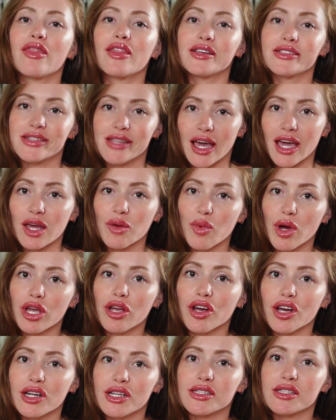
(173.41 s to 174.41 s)
The second way
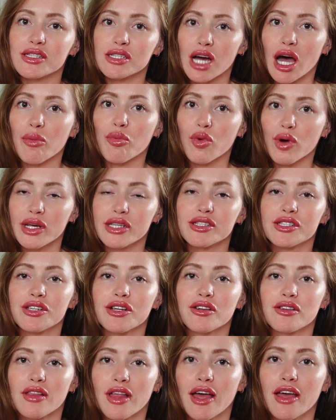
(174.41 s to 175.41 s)
you're going to stop wasting
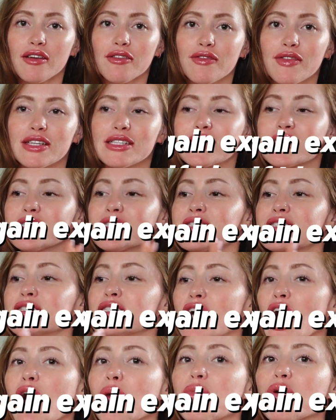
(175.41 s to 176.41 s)
your life is to
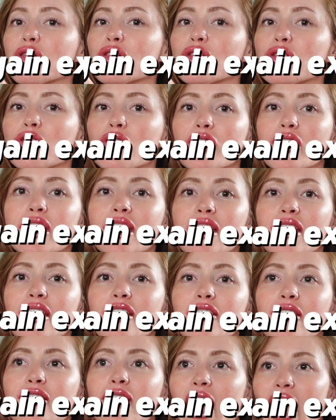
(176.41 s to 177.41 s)
stop
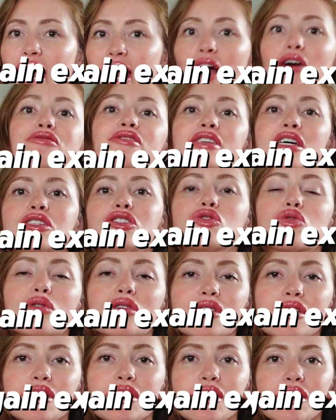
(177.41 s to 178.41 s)
looking at outside
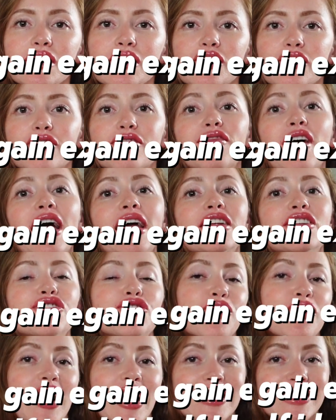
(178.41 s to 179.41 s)
sources to find
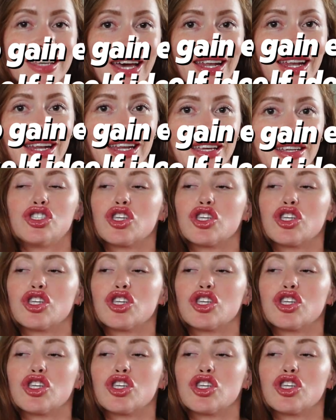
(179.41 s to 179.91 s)
your identity.